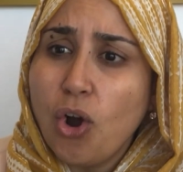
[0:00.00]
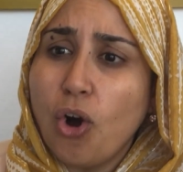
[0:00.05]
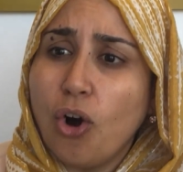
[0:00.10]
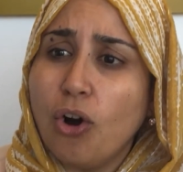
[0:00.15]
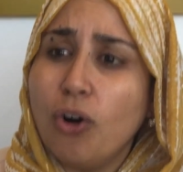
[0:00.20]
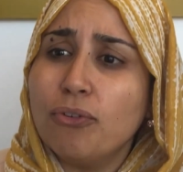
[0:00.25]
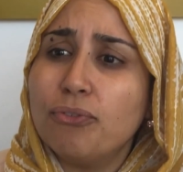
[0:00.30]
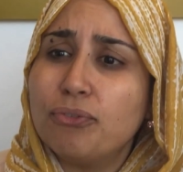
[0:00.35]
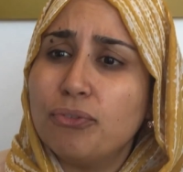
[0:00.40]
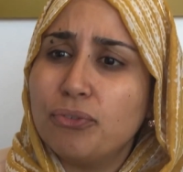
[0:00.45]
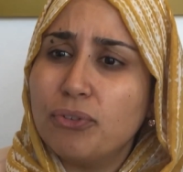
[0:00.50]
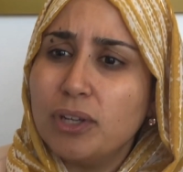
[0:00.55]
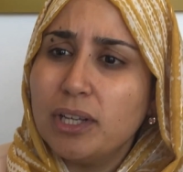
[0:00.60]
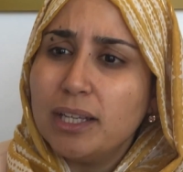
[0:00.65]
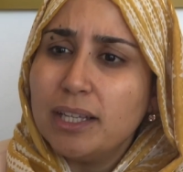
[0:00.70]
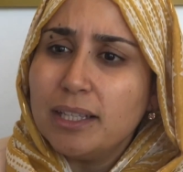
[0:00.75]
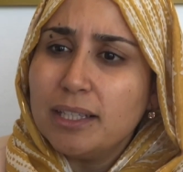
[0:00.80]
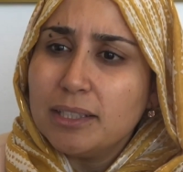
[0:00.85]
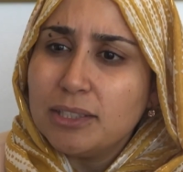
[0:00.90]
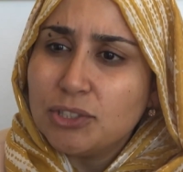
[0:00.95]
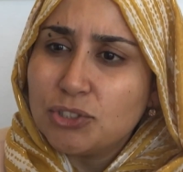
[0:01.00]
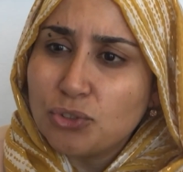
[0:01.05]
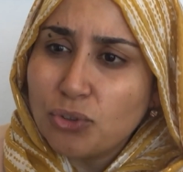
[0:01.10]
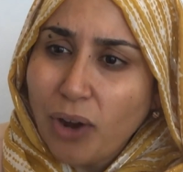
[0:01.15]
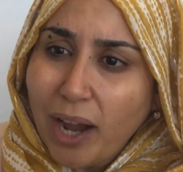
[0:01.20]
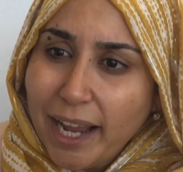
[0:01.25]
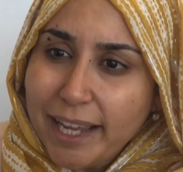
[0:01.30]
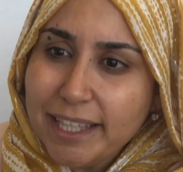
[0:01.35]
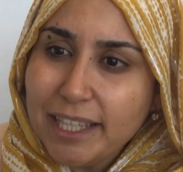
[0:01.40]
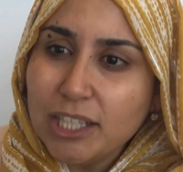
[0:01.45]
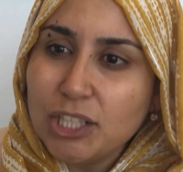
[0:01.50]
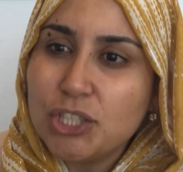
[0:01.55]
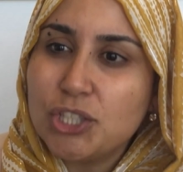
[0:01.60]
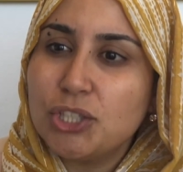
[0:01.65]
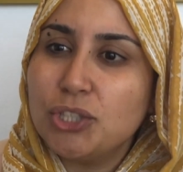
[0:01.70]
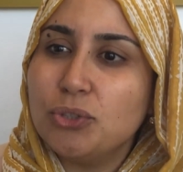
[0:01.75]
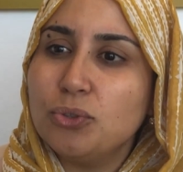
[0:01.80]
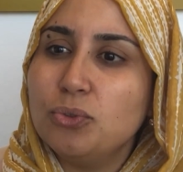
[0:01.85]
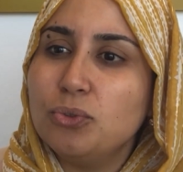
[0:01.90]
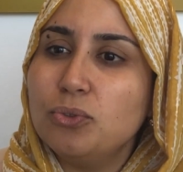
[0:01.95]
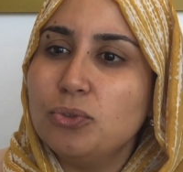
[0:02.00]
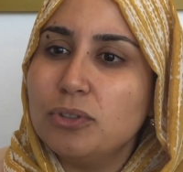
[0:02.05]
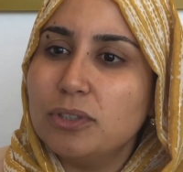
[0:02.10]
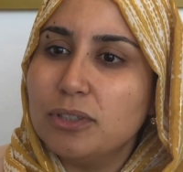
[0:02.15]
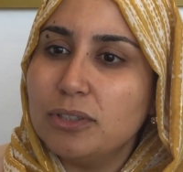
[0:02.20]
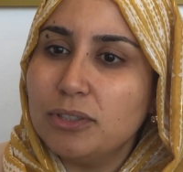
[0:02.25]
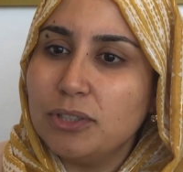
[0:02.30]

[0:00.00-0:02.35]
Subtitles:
of trying to